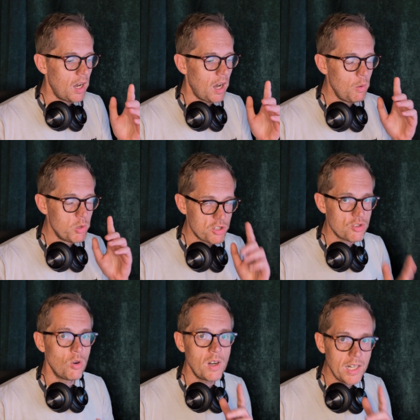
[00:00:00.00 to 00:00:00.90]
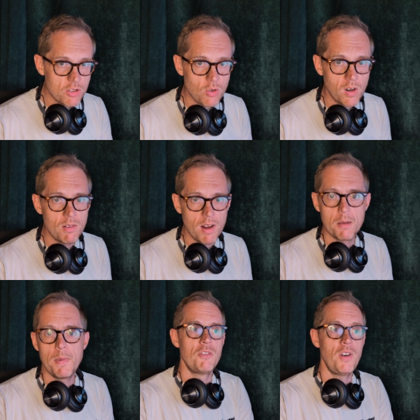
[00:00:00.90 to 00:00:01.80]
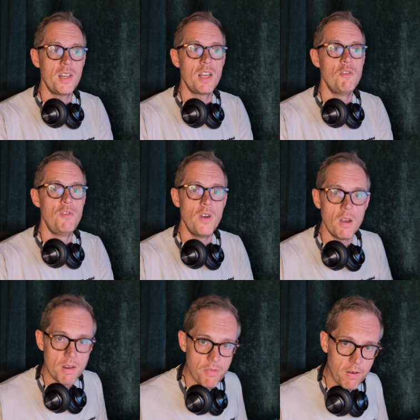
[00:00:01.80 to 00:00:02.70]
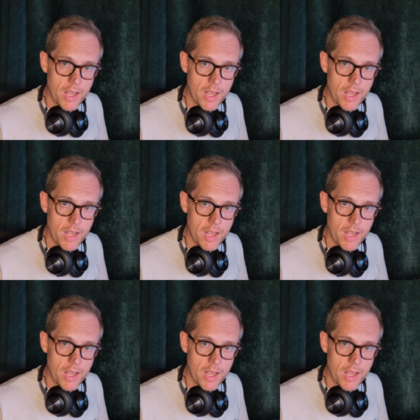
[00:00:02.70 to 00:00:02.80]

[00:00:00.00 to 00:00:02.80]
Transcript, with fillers: I would strongly, strongly recommend finding a very, very